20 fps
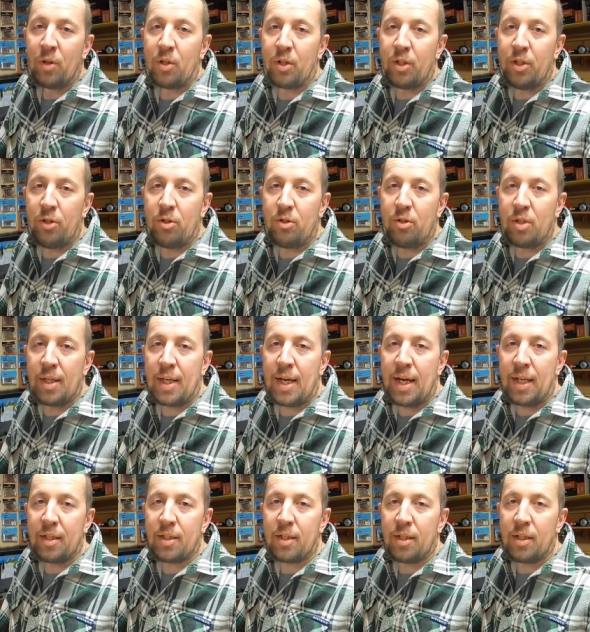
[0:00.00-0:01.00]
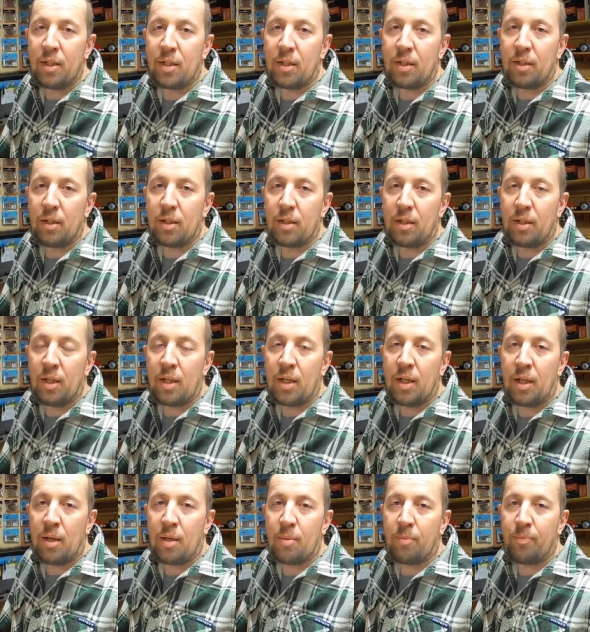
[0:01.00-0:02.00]
I used that
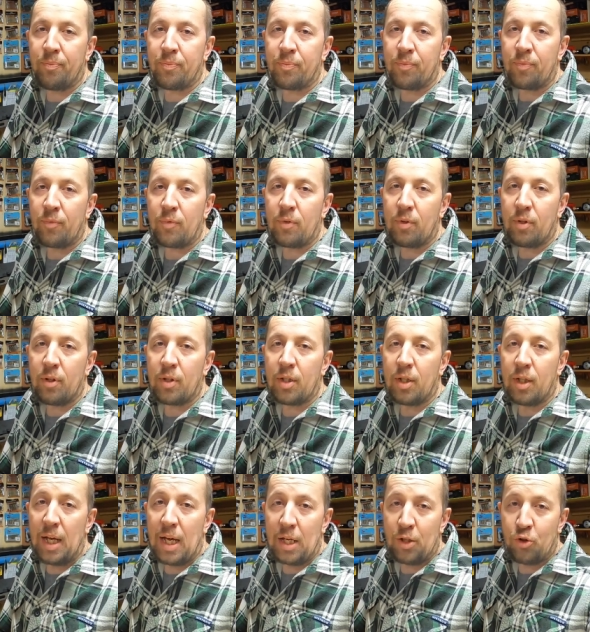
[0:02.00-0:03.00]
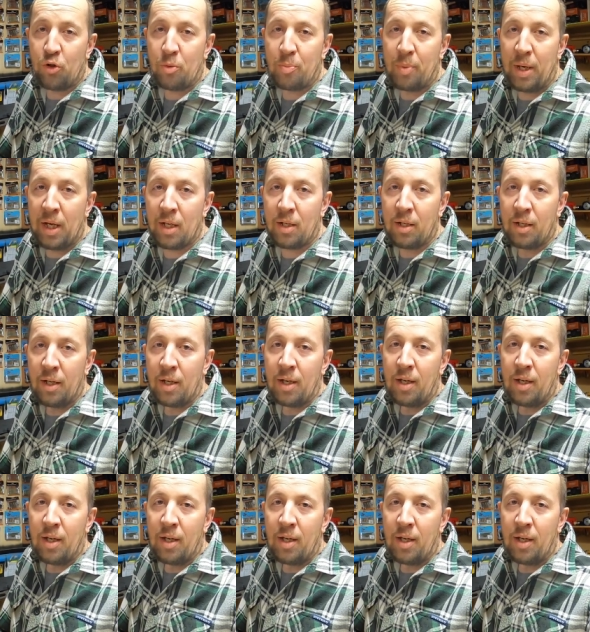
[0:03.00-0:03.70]
the last trip out,